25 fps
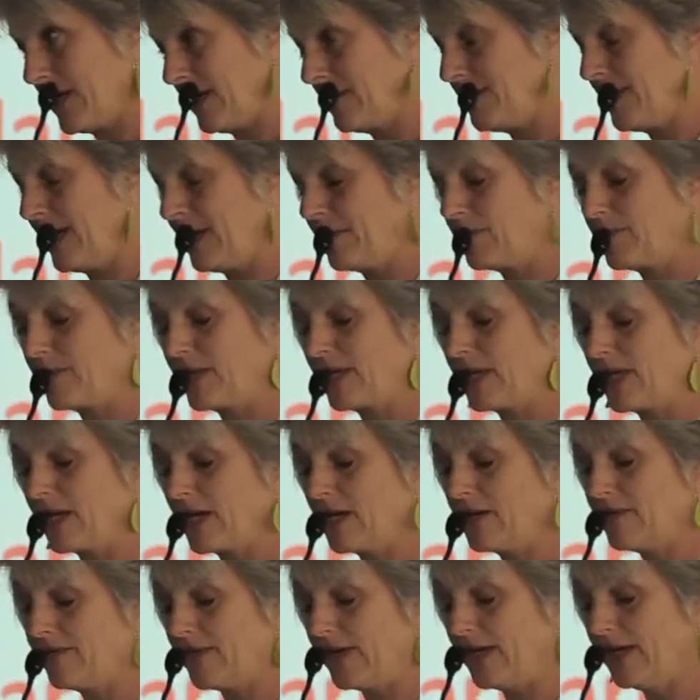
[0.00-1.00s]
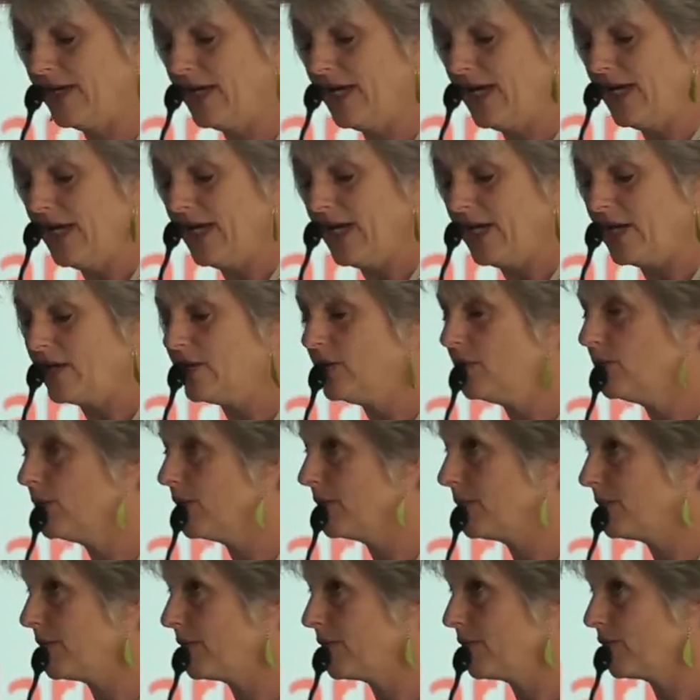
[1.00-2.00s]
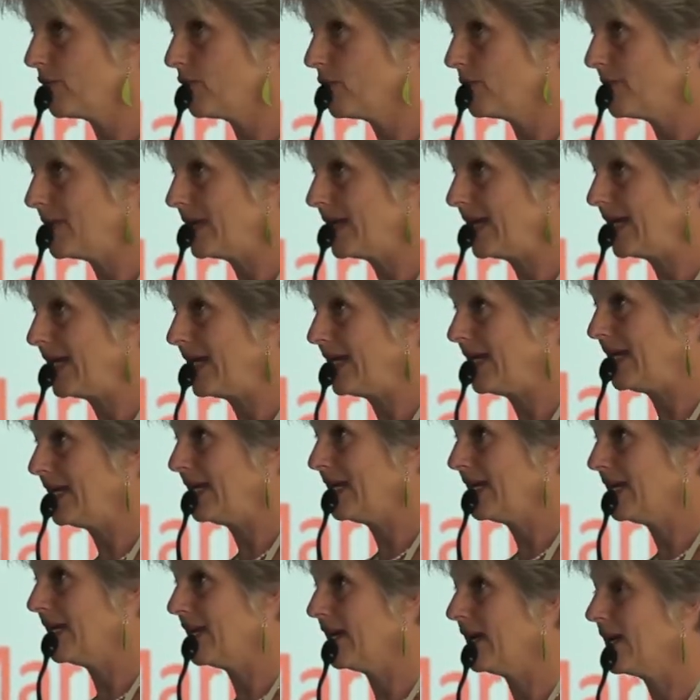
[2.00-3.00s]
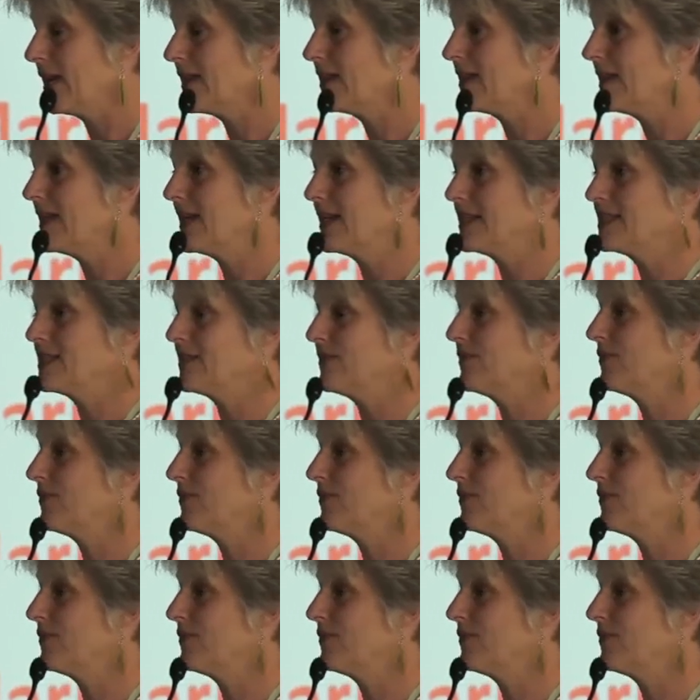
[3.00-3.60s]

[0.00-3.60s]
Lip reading: I'm now bringing over, who were performing in a theatre